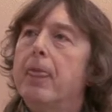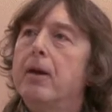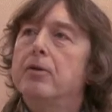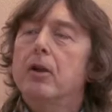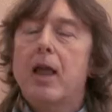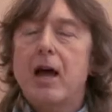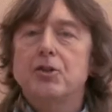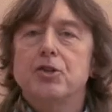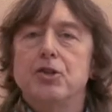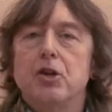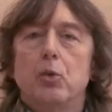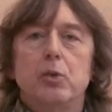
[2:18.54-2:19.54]
in the
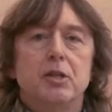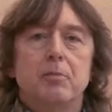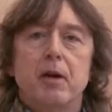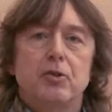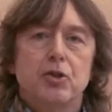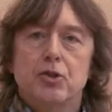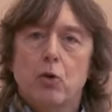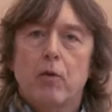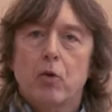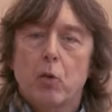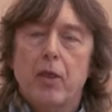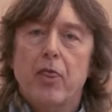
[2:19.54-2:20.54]
last year, we spent just
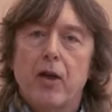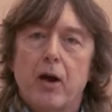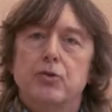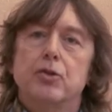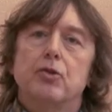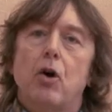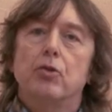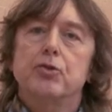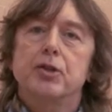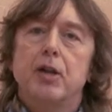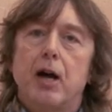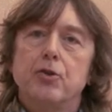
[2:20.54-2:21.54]
over
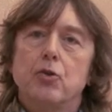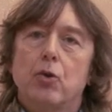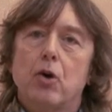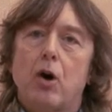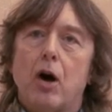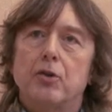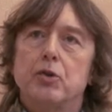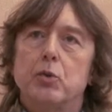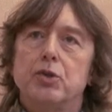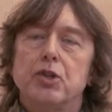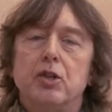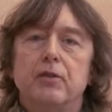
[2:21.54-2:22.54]
$1,000 in hydro costs,
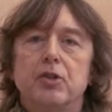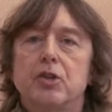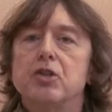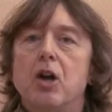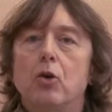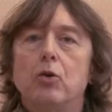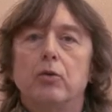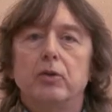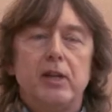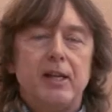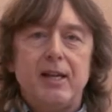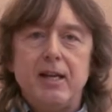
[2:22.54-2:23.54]
which gives us not
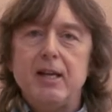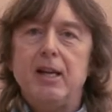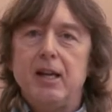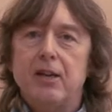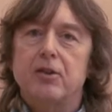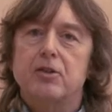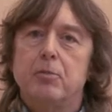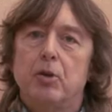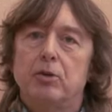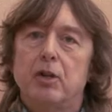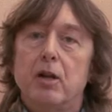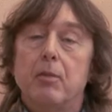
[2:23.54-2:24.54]
only heating in this
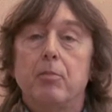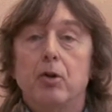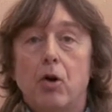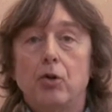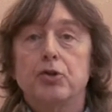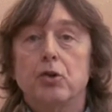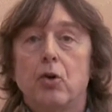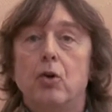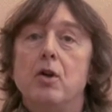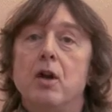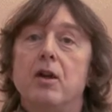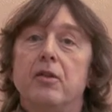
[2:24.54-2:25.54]
building, but
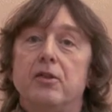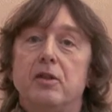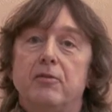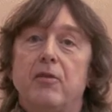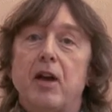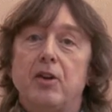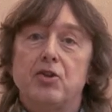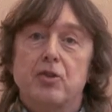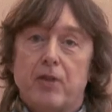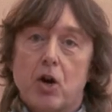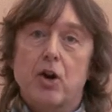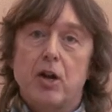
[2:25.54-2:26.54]
also the advantage
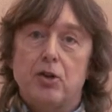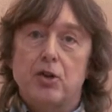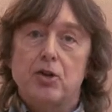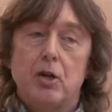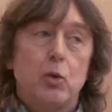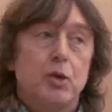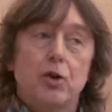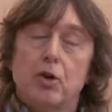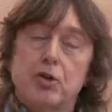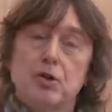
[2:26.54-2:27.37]
of air conditioning, which our